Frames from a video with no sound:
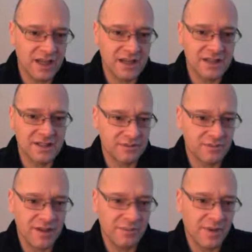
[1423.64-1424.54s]
debts is a
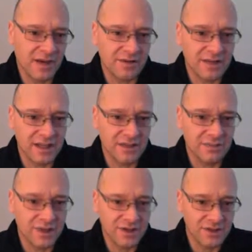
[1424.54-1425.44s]
really bad idea,
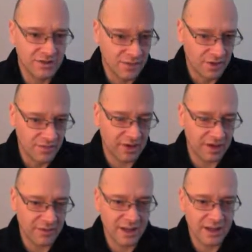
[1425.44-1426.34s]
because you might break
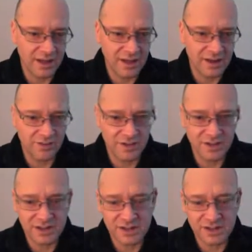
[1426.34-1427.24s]
the banking
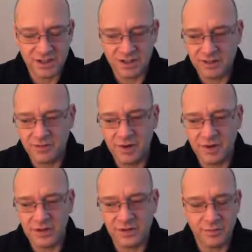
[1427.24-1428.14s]
covenants and you
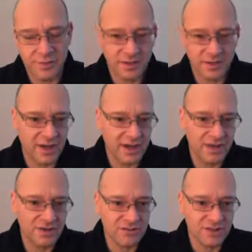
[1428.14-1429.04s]
might not be able to pay the
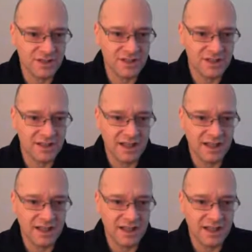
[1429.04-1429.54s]
interest,